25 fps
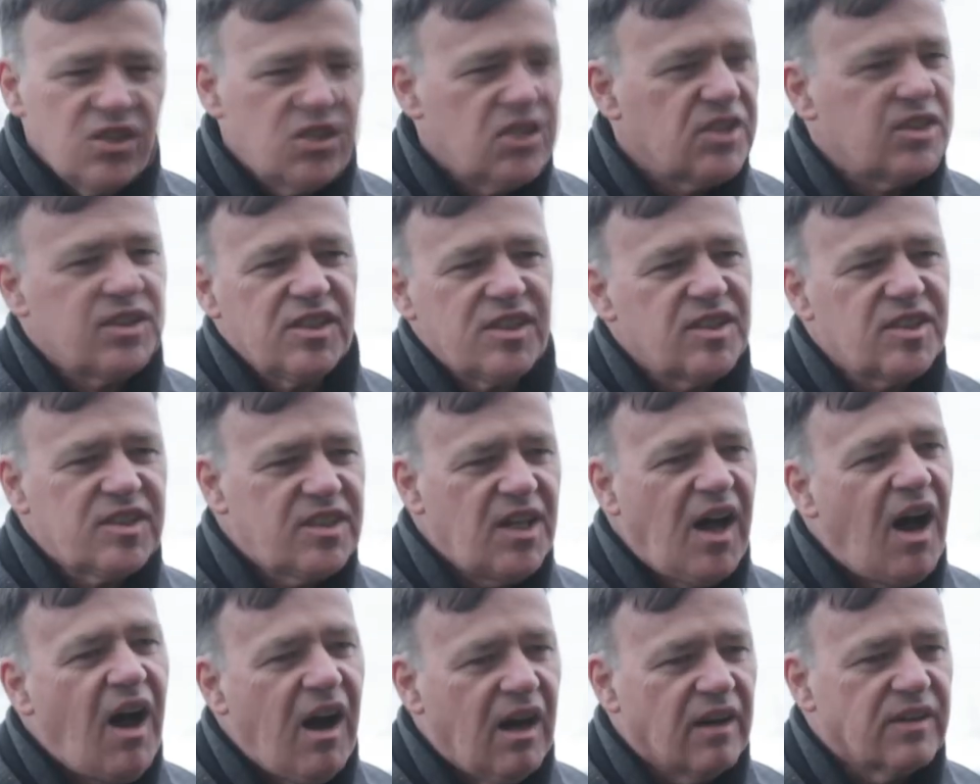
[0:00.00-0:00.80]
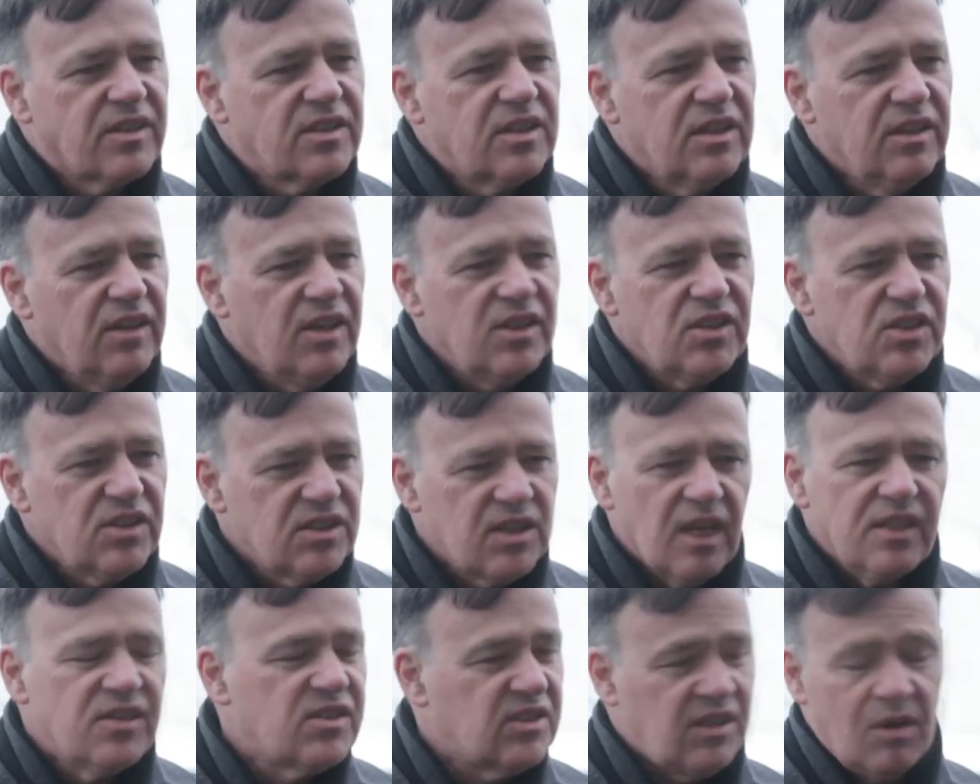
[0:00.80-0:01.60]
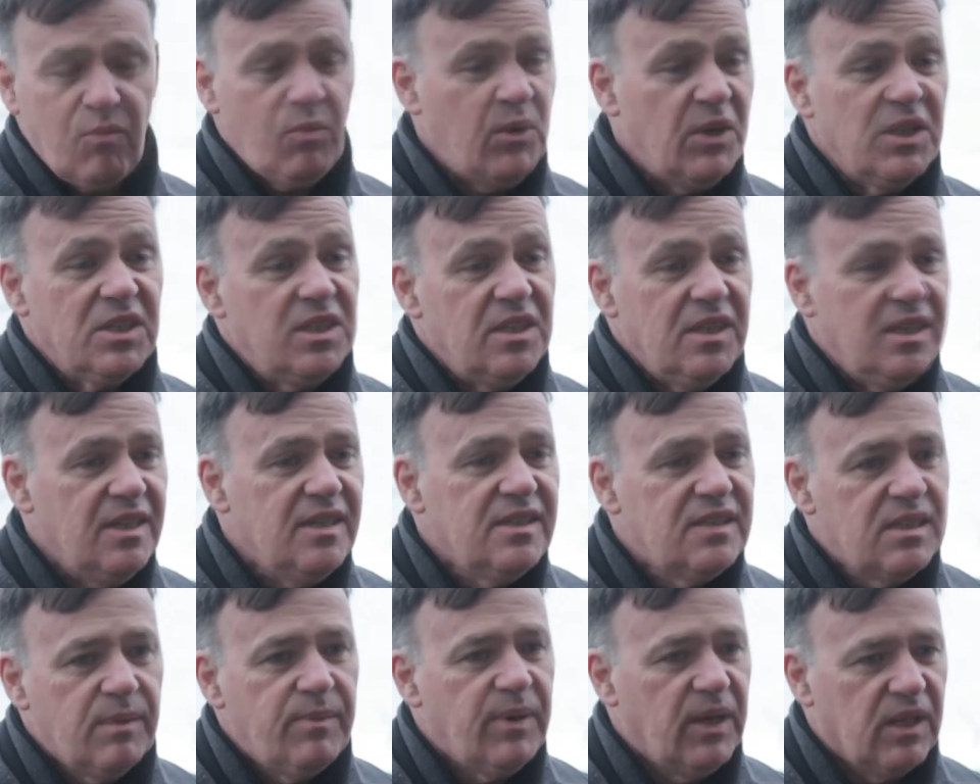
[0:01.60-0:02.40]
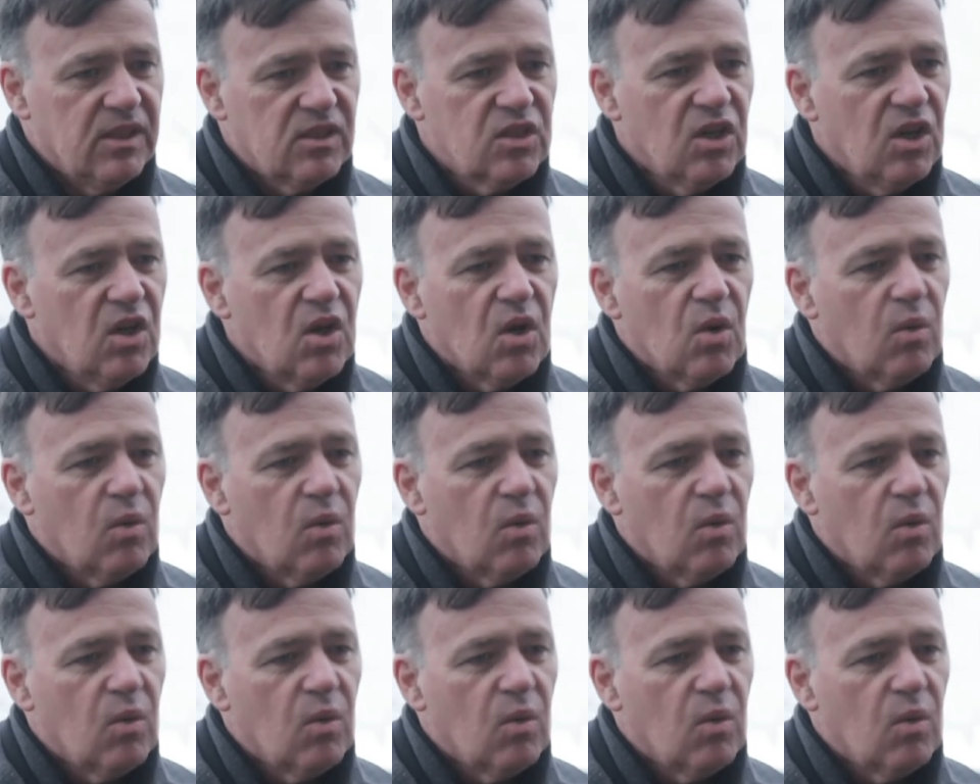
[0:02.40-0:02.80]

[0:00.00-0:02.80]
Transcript: is just the start. This is in some ways the easy bit.